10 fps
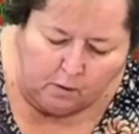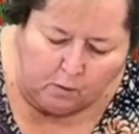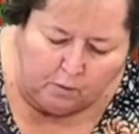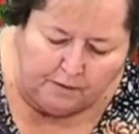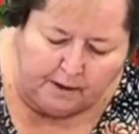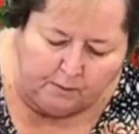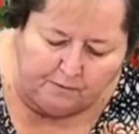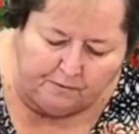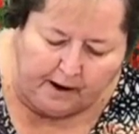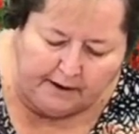where they were
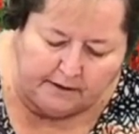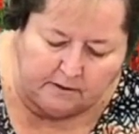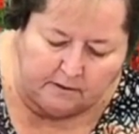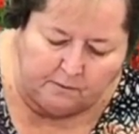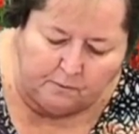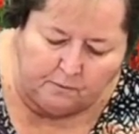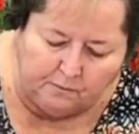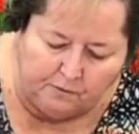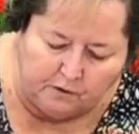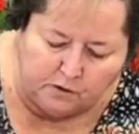fighting the
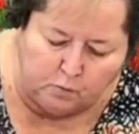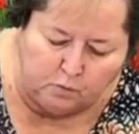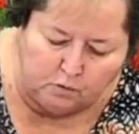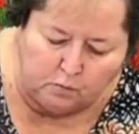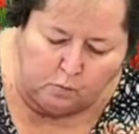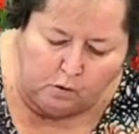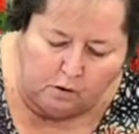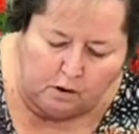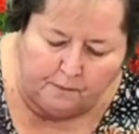First World War,